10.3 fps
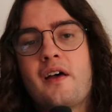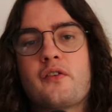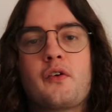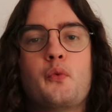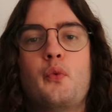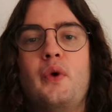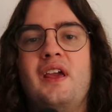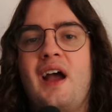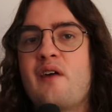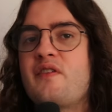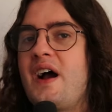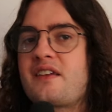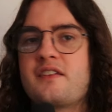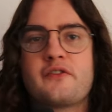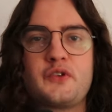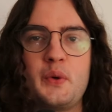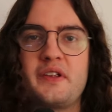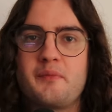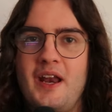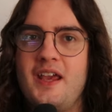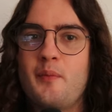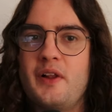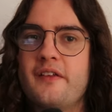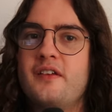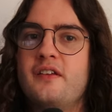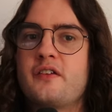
so we have access to as many abilities